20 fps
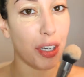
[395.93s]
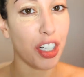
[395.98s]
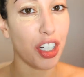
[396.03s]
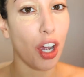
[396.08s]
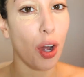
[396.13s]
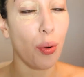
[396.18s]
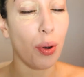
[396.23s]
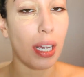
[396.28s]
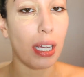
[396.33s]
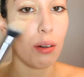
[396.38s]
I'm gonna
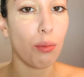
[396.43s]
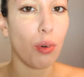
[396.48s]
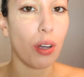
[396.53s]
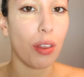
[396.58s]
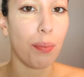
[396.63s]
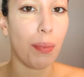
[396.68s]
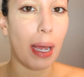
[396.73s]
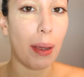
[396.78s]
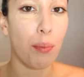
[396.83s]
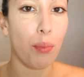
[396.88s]
go in
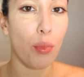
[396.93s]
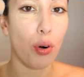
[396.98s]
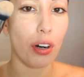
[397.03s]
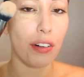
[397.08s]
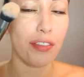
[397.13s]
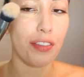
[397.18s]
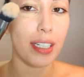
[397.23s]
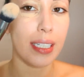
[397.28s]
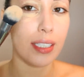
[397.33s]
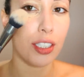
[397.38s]
with my
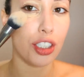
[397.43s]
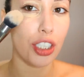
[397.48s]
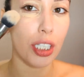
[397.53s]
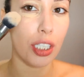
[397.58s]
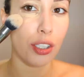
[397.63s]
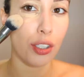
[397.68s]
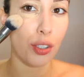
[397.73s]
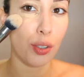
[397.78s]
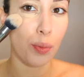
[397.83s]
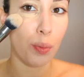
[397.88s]
Morphe
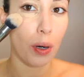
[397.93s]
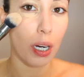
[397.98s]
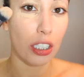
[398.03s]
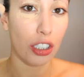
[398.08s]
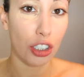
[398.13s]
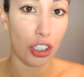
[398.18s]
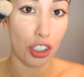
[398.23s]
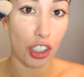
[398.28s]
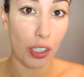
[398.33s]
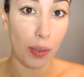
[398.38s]
G2
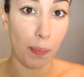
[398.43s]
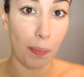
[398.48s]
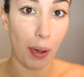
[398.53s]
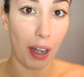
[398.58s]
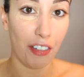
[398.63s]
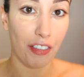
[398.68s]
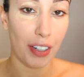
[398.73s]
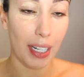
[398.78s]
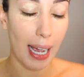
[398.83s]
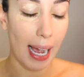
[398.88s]
brush to just
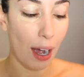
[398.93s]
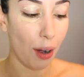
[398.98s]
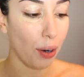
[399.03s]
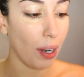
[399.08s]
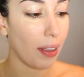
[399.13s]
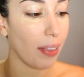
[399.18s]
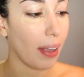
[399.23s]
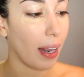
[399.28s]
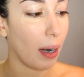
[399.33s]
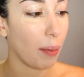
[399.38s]
buff it
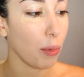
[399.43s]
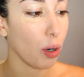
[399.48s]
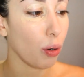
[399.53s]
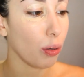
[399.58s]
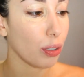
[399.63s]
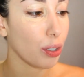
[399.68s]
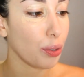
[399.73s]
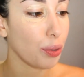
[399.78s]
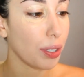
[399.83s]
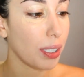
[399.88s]
out, and then I'm
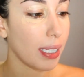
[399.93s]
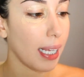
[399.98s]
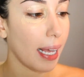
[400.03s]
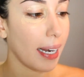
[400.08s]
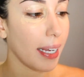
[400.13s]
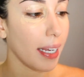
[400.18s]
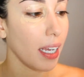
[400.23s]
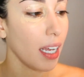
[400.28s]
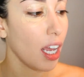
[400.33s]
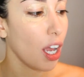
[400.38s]
going to
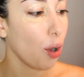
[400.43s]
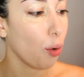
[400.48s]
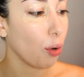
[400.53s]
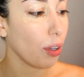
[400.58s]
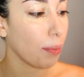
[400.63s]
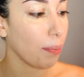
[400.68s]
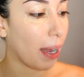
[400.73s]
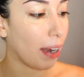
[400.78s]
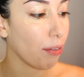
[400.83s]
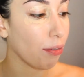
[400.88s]
set it
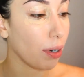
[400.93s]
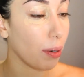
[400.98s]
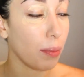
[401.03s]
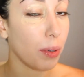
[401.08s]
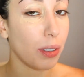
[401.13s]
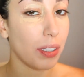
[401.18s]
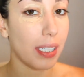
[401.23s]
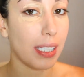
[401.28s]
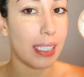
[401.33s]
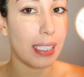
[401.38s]
with my
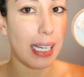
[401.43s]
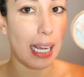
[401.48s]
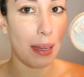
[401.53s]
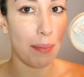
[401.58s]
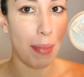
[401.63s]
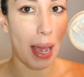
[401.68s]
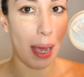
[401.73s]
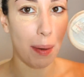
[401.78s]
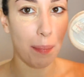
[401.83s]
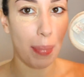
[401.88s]
Rimmel
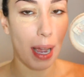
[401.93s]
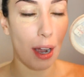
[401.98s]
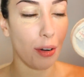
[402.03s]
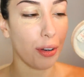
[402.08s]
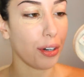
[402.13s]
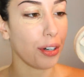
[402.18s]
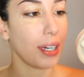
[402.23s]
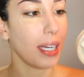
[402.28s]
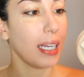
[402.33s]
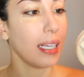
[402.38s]
Stay Matte
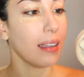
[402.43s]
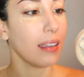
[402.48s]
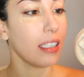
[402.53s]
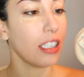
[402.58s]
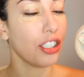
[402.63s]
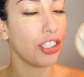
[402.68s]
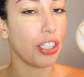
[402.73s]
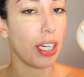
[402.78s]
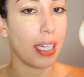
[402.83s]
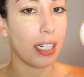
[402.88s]
Powder in
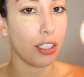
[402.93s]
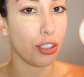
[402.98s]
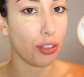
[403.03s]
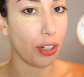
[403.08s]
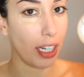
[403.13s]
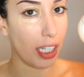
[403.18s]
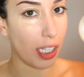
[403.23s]
the shade